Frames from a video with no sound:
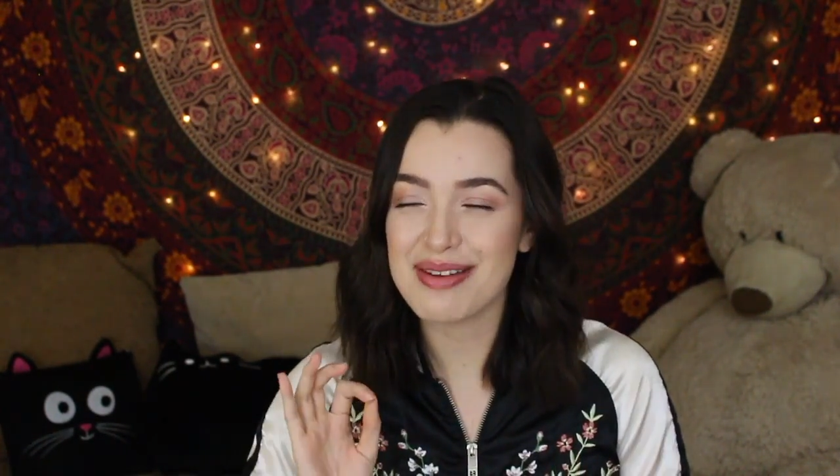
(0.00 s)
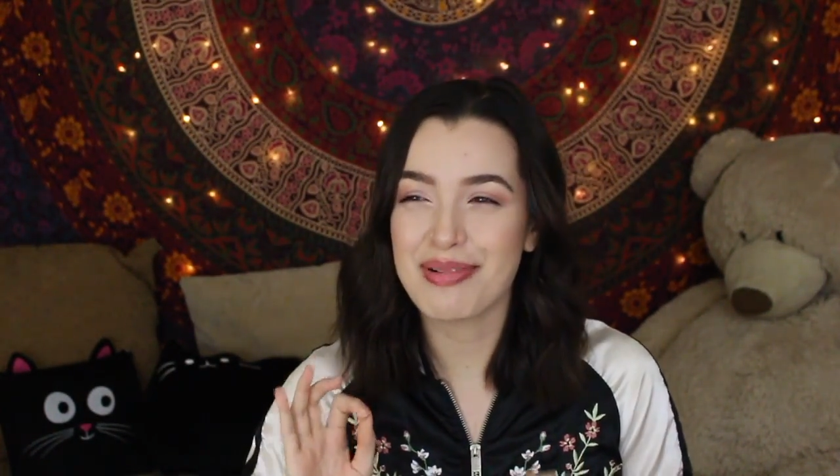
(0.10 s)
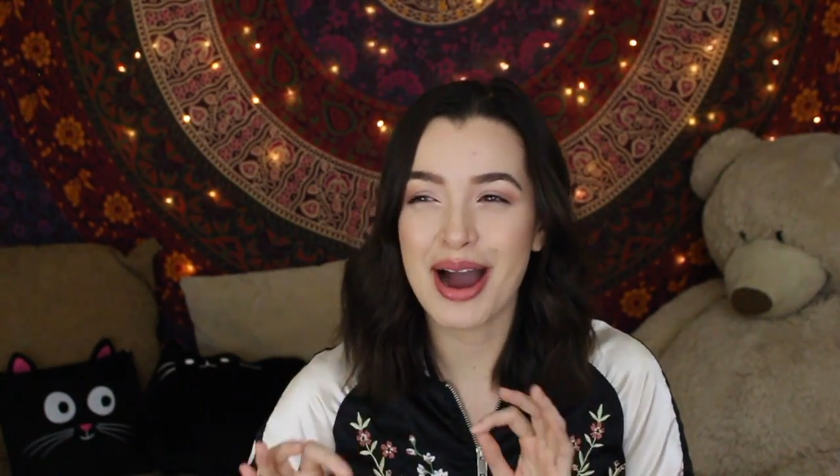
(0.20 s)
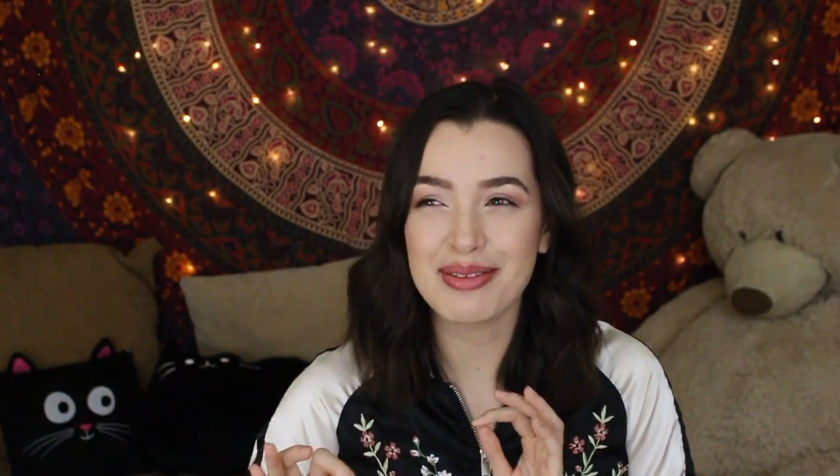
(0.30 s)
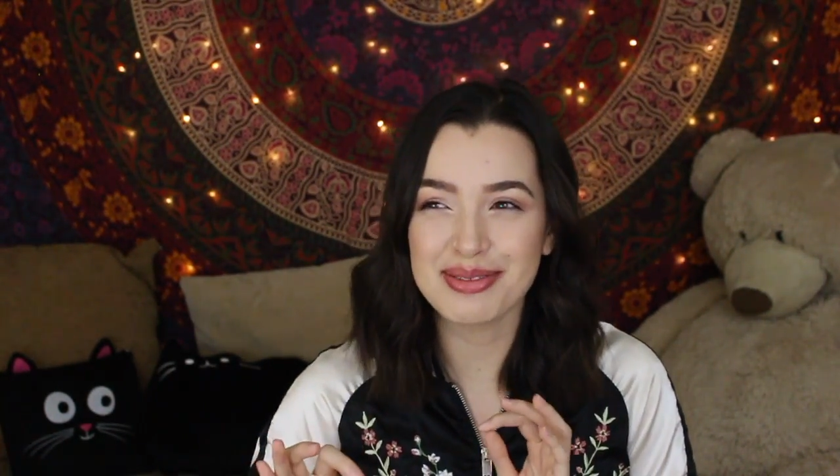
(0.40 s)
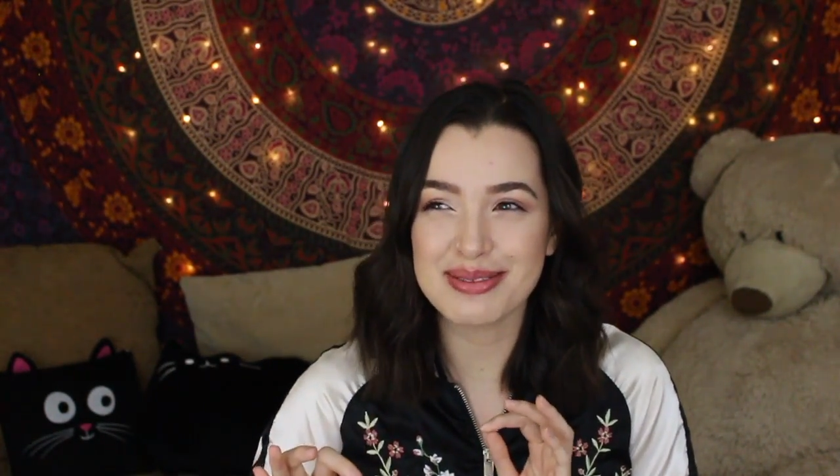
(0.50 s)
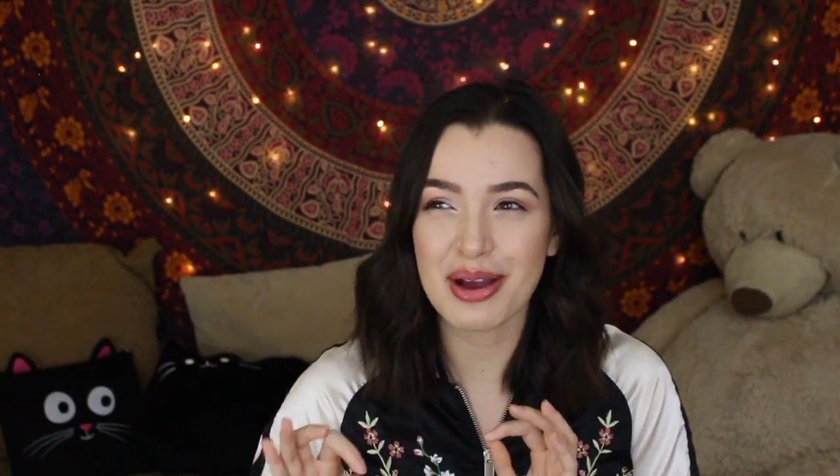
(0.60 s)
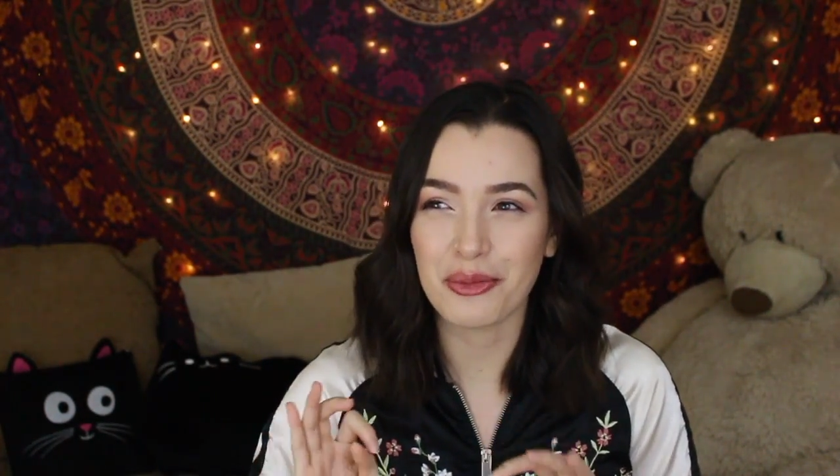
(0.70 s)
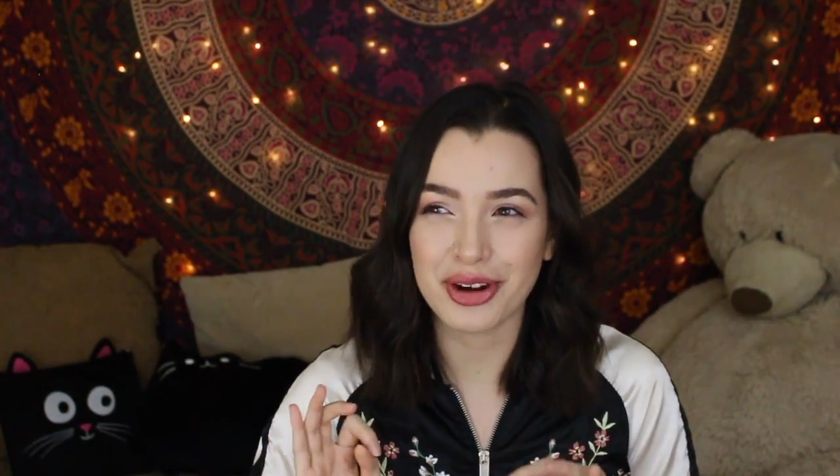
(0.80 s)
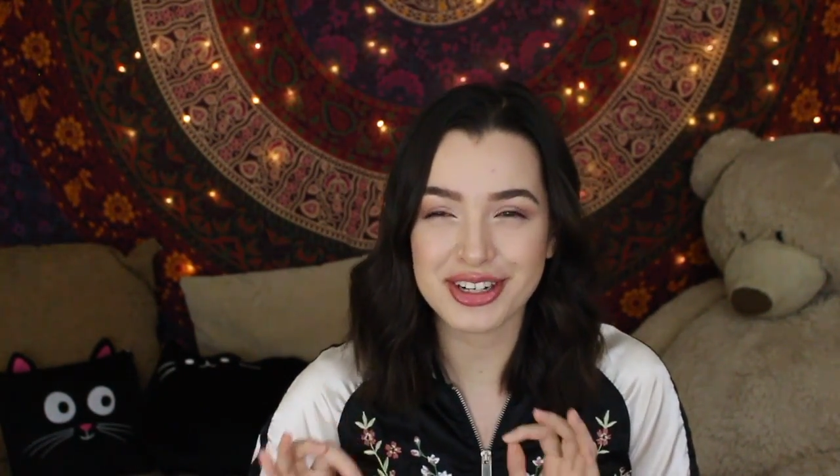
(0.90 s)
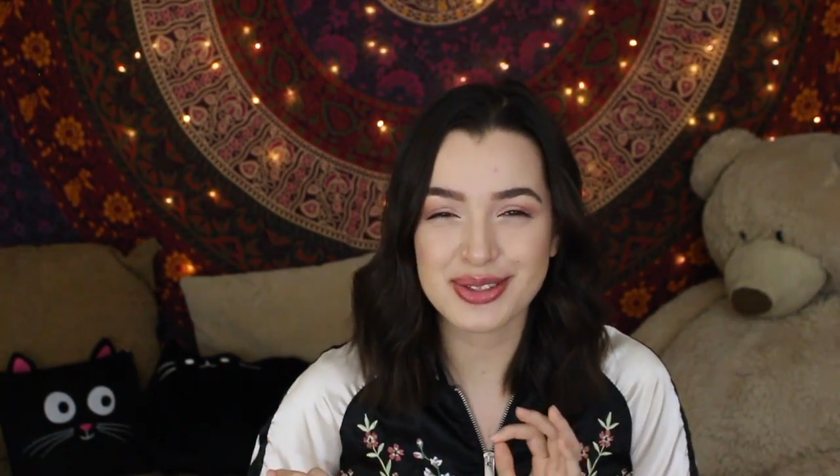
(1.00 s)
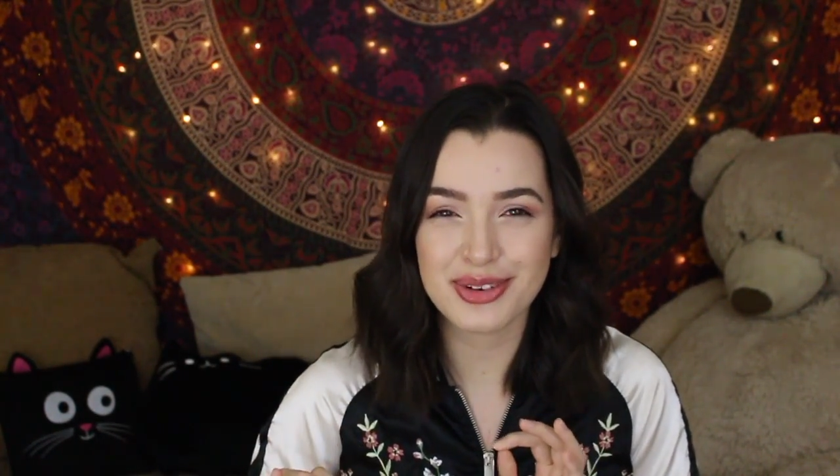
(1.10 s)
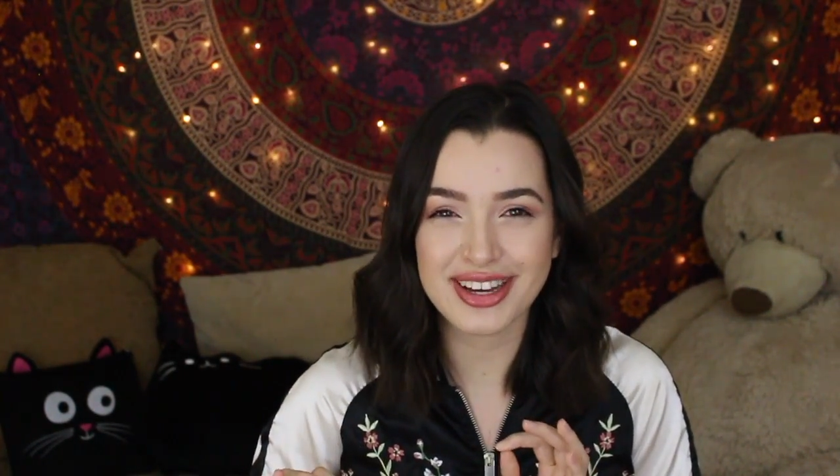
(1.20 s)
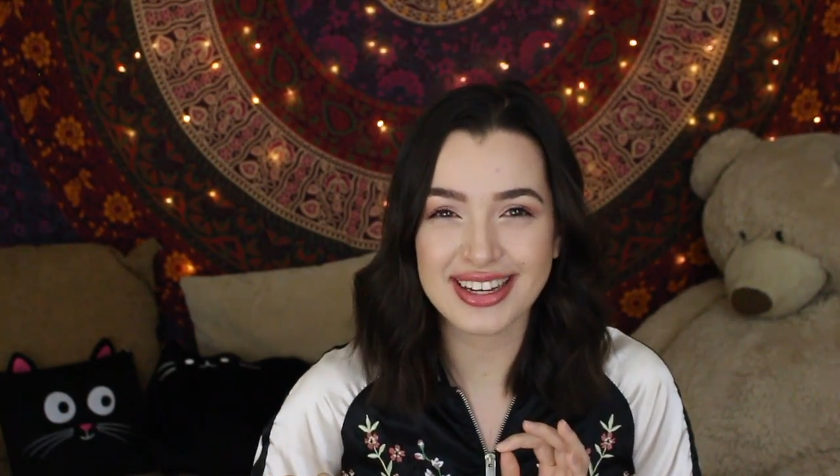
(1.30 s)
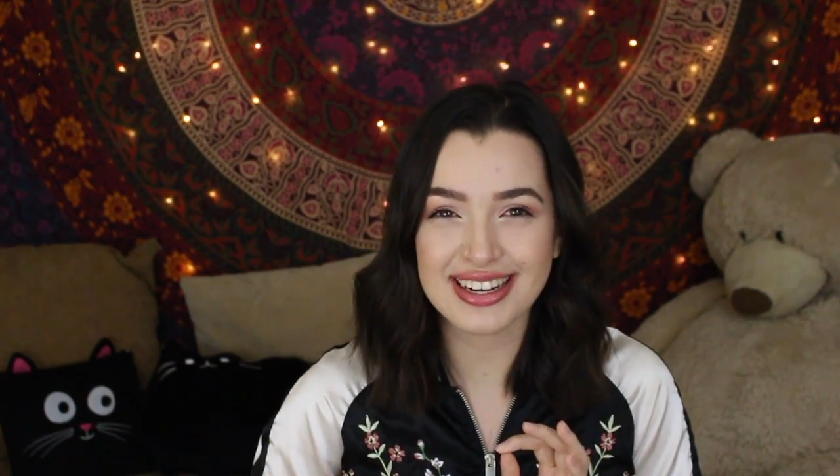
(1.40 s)
And probably my weirdest
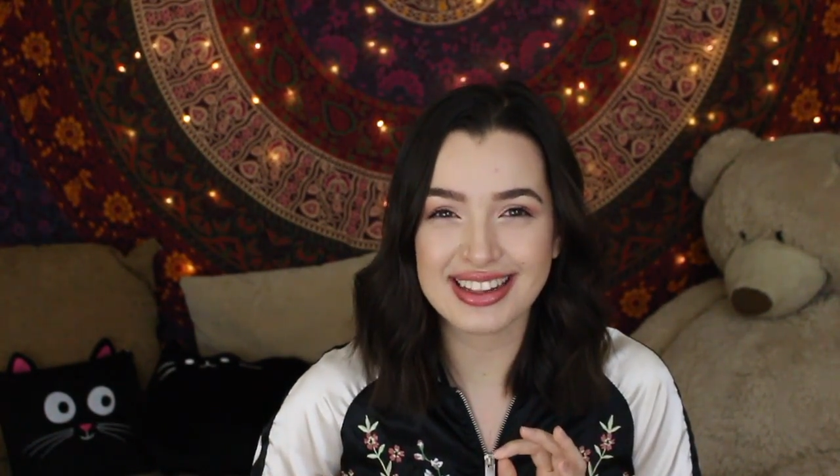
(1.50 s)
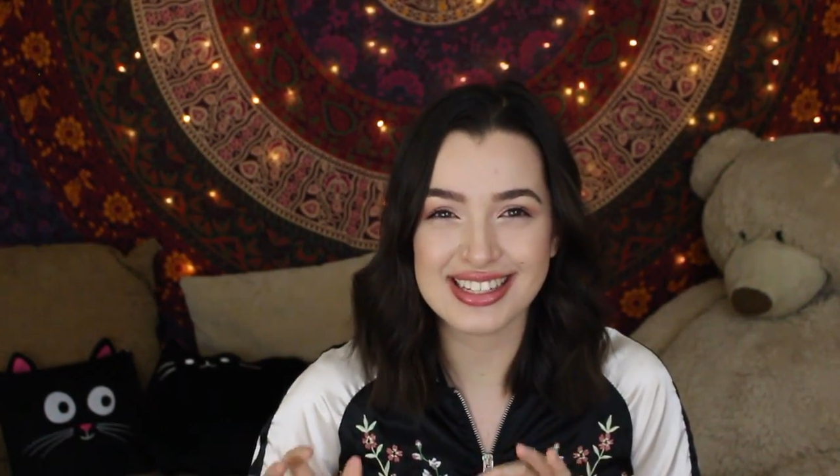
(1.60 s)
one,